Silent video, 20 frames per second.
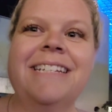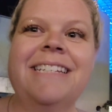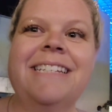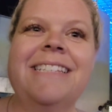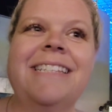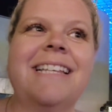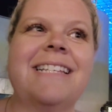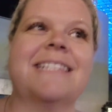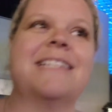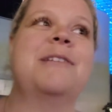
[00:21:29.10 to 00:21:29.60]

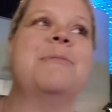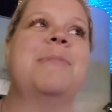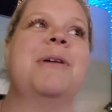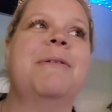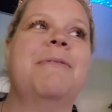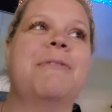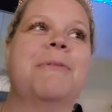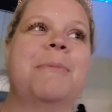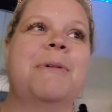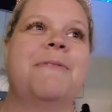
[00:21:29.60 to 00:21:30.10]
that's going to be
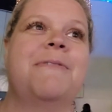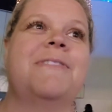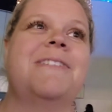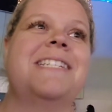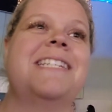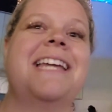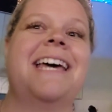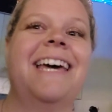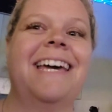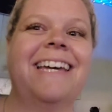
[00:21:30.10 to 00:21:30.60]
it for me for
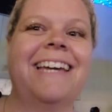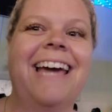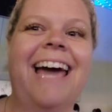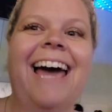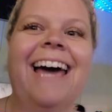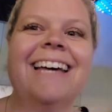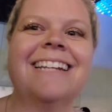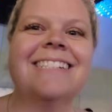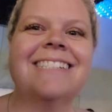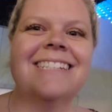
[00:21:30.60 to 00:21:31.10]
today.
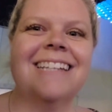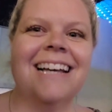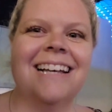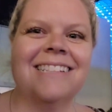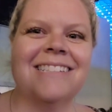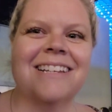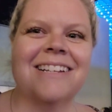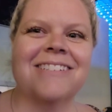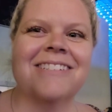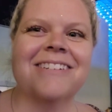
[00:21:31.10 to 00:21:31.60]
And I'll
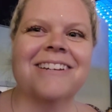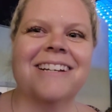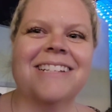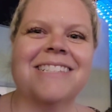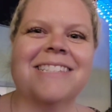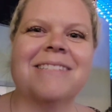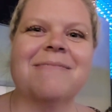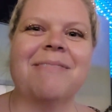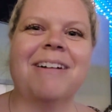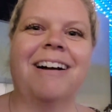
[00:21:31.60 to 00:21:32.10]
talk to you
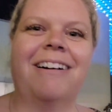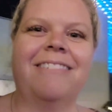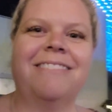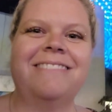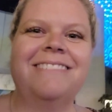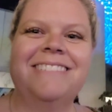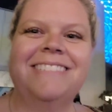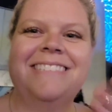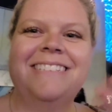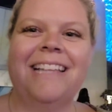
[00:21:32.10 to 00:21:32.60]
guys tomorrow.
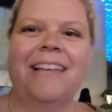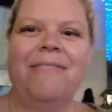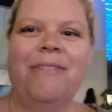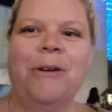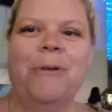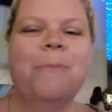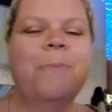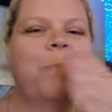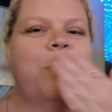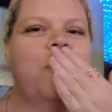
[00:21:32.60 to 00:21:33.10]
Love
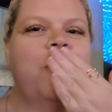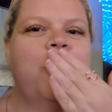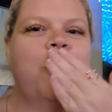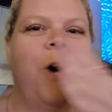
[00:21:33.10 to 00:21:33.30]
you.